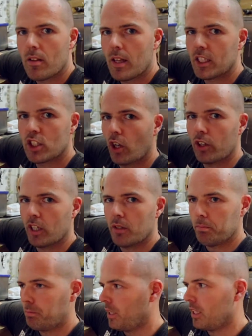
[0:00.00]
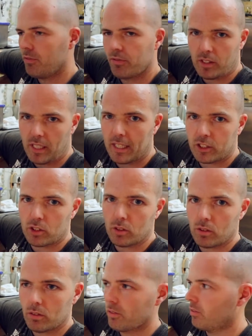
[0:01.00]
It's not gonna be for the
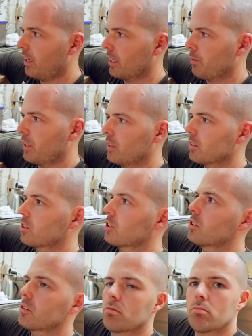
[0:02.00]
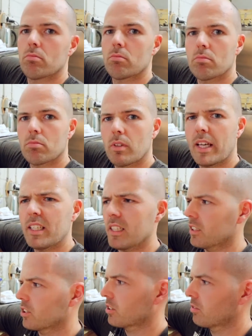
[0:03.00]
actual thing. I mean, it's
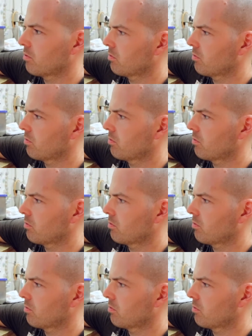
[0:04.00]
hideous.